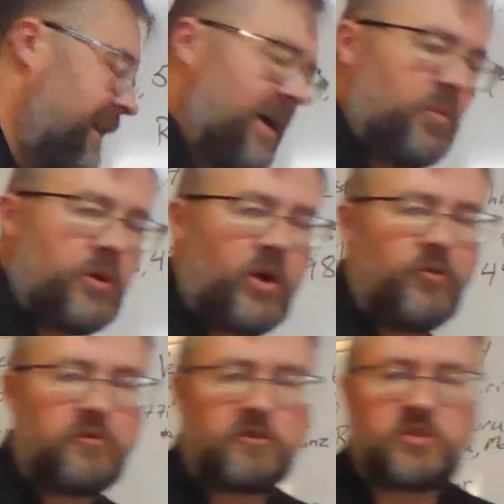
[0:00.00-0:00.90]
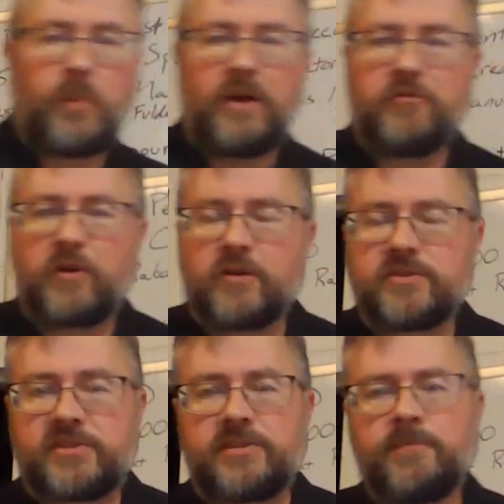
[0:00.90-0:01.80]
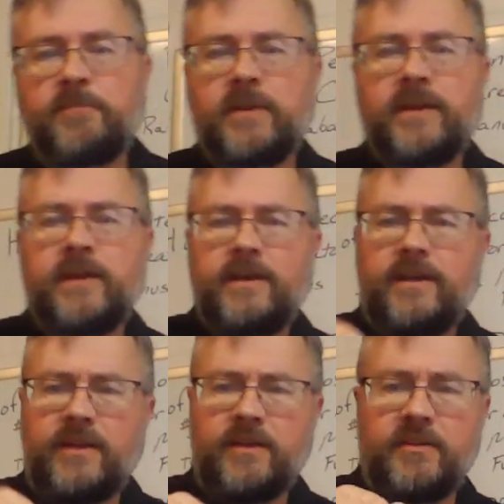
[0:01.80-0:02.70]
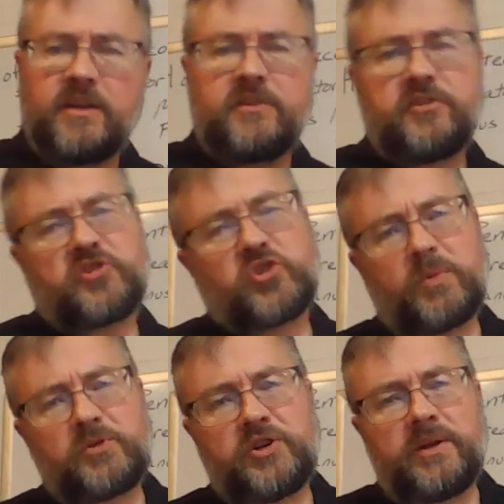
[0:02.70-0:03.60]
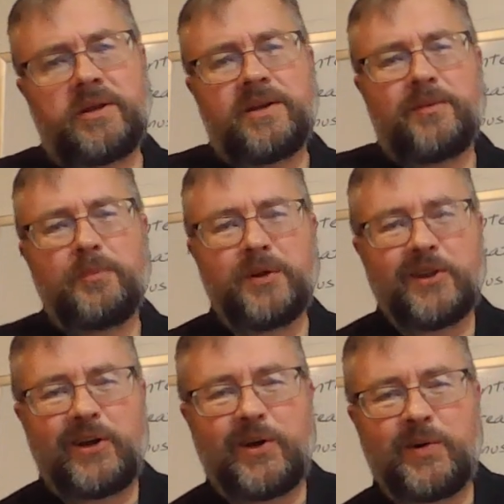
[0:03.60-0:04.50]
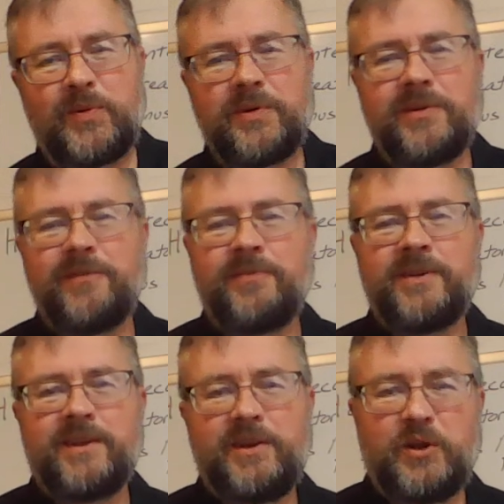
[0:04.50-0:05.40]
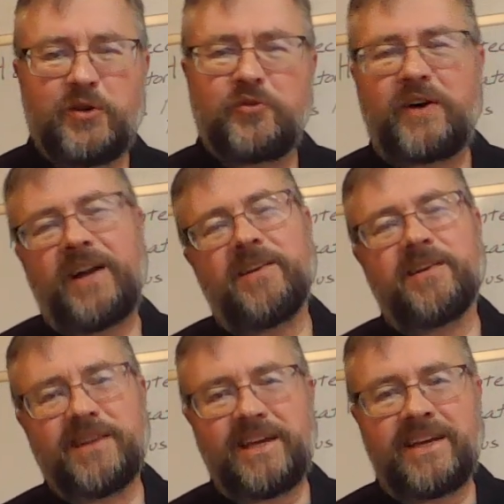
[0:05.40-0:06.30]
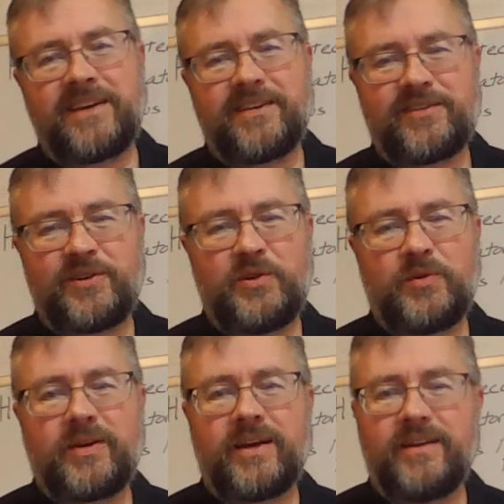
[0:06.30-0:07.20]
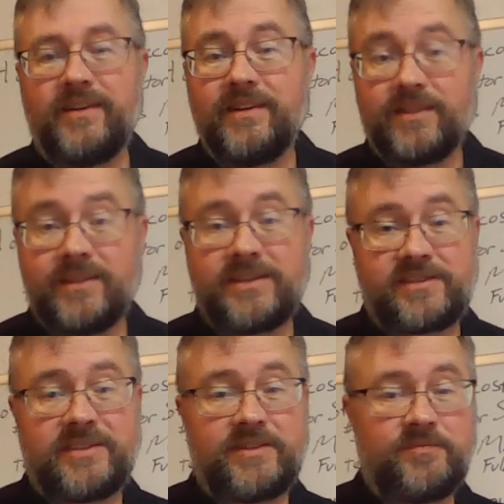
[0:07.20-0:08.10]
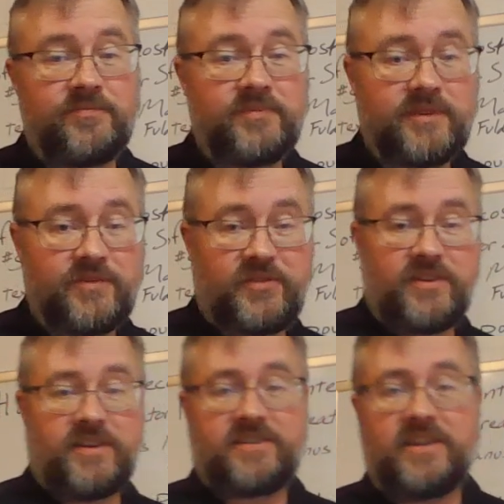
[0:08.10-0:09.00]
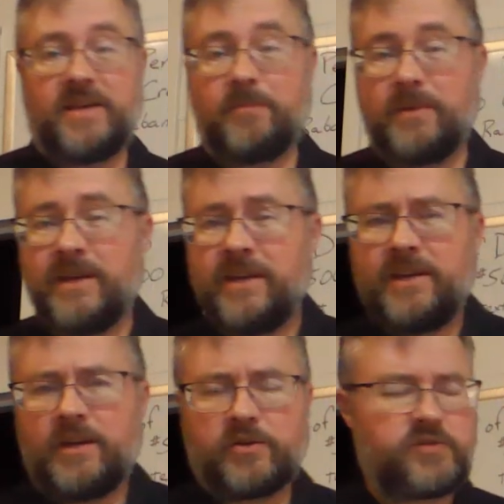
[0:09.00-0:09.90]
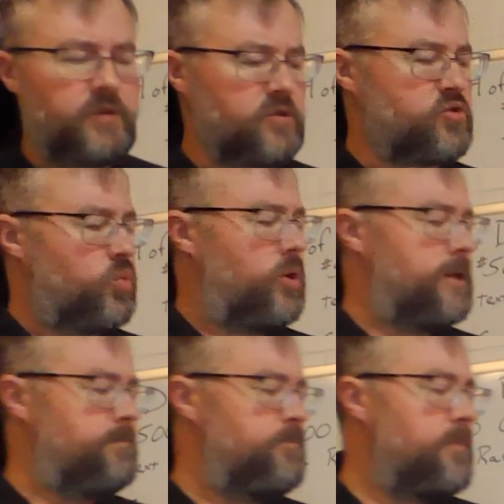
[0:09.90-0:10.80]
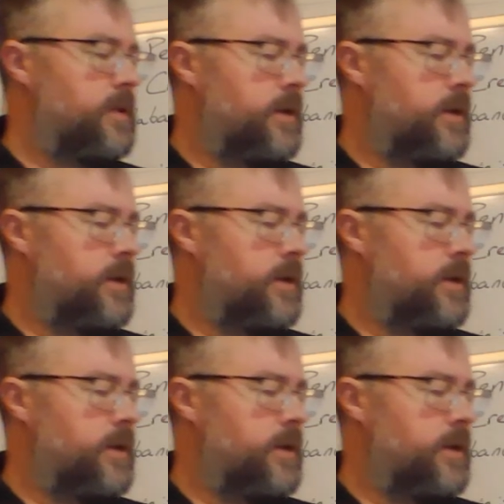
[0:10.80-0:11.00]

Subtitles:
Again, we'll go verse by verse. In the description below, you'll find a link so you can listen to this hymn. Here's verse 1.